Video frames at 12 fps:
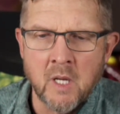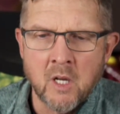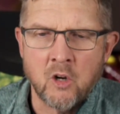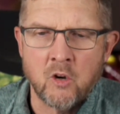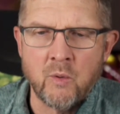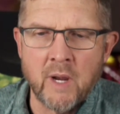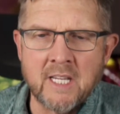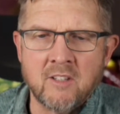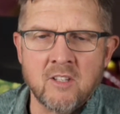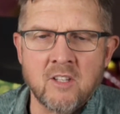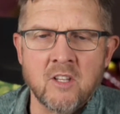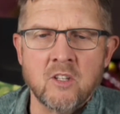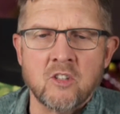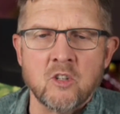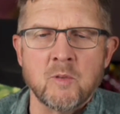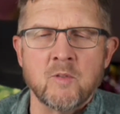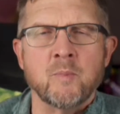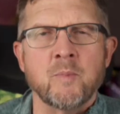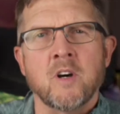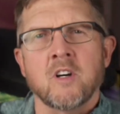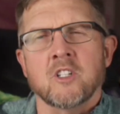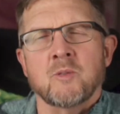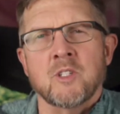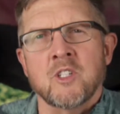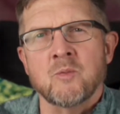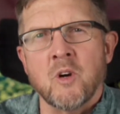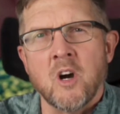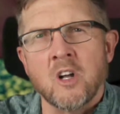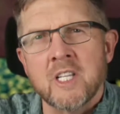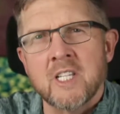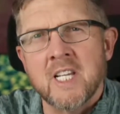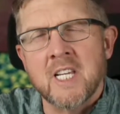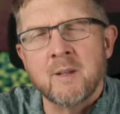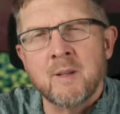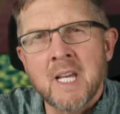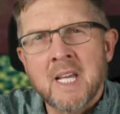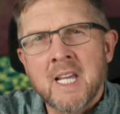greater than the sum of the parts, which is what Ollie did.